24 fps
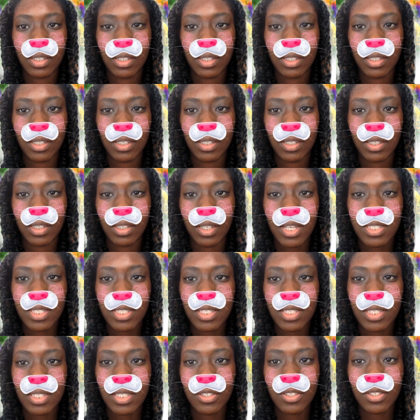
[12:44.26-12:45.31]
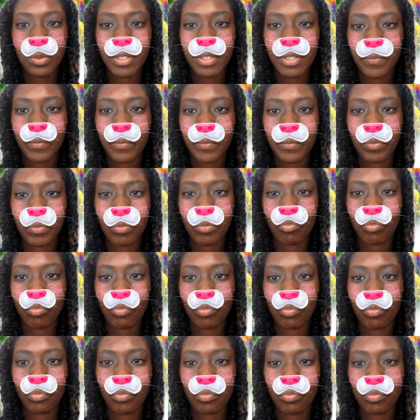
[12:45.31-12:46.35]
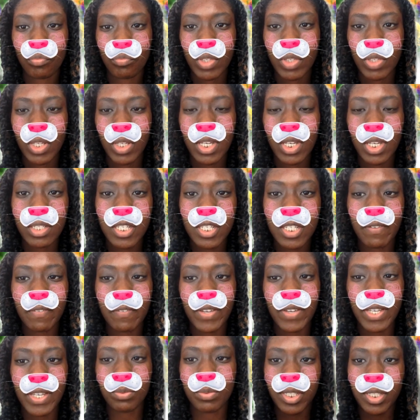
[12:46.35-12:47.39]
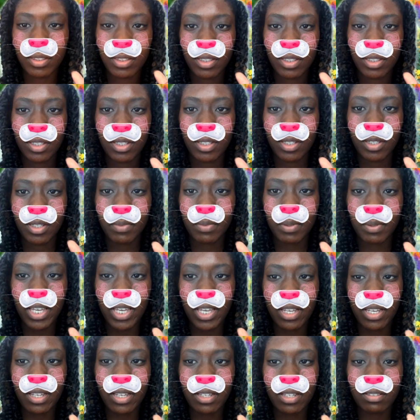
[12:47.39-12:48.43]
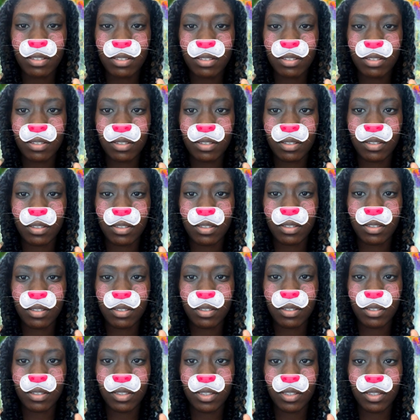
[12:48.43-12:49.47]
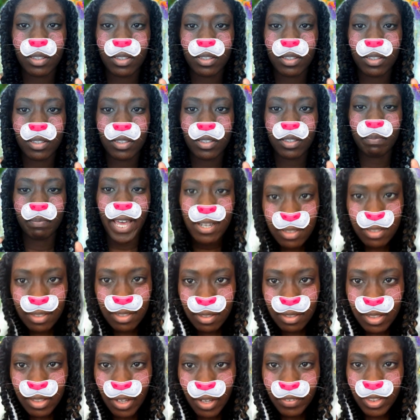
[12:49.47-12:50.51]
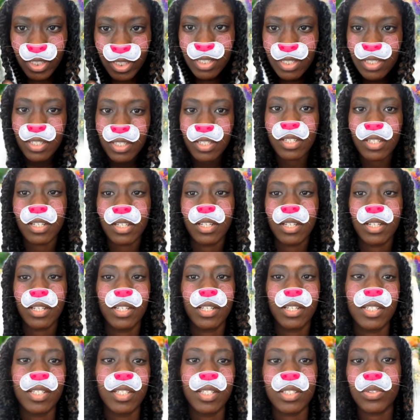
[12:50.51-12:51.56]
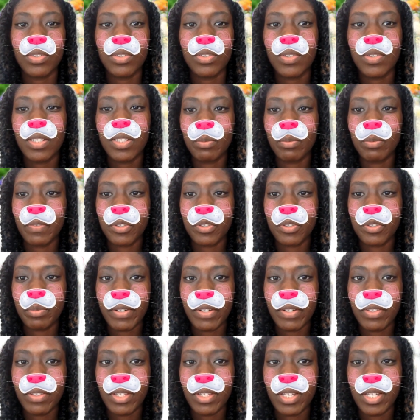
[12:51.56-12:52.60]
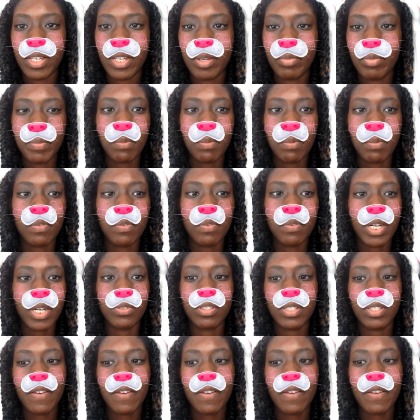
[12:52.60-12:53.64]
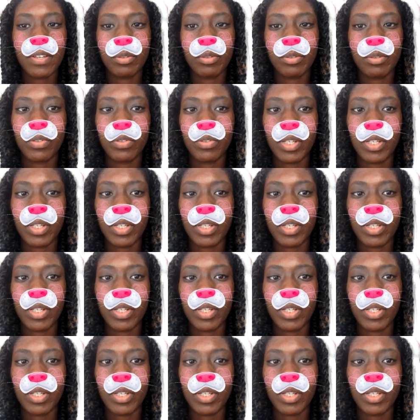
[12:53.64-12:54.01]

It's a little weird. It does keep my face well. My hands. My hat's definitely isn't in it. So I'm going to go to background thing. But maybe for hour 7, it'll be okay.